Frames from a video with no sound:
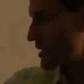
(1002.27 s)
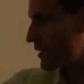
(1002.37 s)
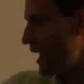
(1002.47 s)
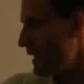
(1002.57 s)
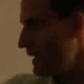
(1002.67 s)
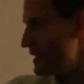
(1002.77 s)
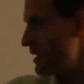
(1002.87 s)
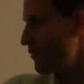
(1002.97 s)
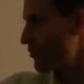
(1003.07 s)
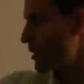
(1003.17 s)
is a slightly
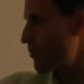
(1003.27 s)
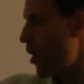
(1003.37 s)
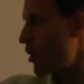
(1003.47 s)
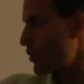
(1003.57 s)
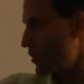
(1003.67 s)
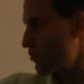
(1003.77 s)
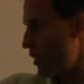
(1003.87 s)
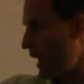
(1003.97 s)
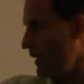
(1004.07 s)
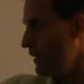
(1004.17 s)
different part of the
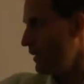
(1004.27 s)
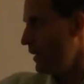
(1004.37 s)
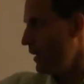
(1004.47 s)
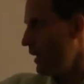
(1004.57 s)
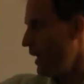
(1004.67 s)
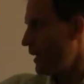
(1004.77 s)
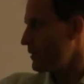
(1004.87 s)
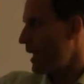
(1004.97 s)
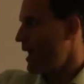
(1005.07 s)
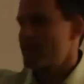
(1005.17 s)
brain.
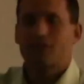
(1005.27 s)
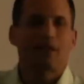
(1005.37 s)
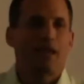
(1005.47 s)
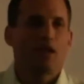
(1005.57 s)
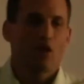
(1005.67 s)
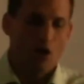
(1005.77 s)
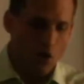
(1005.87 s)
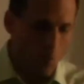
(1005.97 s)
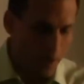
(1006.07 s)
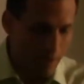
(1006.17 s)
And lastly,
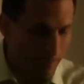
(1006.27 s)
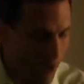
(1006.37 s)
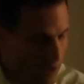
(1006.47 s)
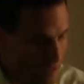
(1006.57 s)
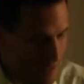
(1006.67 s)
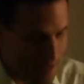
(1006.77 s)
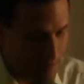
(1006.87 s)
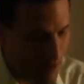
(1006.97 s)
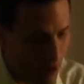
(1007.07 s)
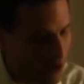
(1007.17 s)
when I'm about to hit
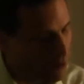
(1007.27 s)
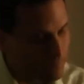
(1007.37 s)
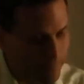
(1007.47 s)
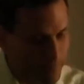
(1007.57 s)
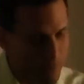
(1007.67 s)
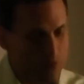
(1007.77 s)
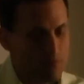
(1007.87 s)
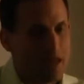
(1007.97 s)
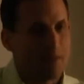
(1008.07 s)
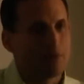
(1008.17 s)
the ball,
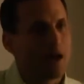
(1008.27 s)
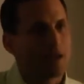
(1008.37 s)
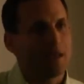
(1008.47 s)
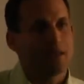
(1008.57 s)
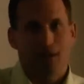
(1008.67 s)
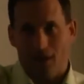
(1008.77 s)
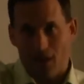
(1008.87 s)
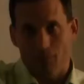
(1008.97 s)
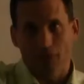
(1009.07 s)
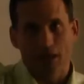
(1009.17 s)
for me, I'm lucky
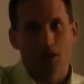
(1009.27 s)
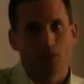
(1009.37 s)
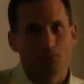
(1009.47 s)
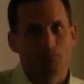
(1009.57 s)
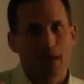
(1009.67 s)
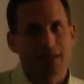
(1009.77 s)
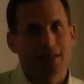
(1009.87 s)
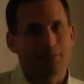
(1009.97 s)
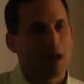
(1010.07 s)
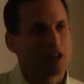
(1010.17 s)
that
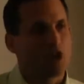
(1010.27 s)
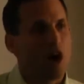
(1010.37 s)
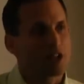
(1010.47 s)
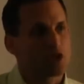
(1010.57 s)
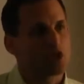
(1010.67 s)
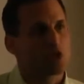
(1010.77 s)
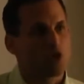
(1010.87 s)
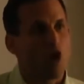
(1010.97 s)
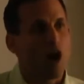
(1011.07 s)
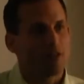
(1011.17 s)
basically my thoughts
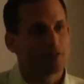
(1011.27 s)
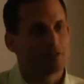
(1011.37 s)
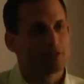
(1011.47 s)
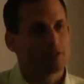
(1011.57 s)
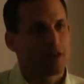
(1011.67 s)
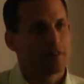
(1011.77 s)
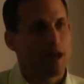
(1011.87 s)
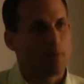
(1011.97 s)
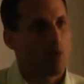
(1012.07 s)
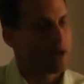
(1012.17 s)
turn off at
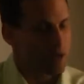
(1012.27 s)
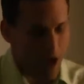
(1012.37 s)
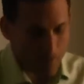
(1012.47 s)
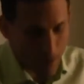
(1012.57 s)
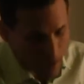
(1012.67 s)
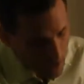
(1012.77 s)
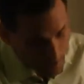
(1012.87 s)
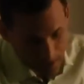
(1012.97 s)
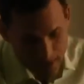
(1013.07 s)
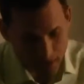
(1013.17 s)
that point in time,
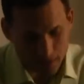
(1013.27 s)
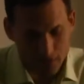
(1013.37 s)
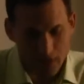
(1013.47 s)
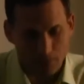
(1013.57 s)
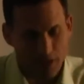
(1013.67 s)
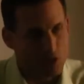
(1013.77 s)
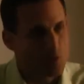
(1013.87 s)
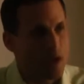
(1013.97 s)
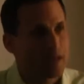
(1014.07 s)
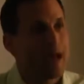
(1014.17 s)
and I simply
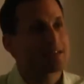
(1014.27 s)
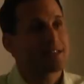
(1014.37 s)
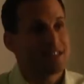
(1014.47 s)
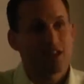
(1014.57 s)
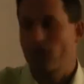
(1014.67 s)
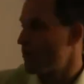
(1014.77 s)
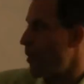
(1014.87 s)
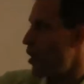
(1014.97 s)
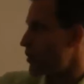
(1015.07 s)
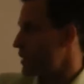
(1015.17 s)
swing. And that's a different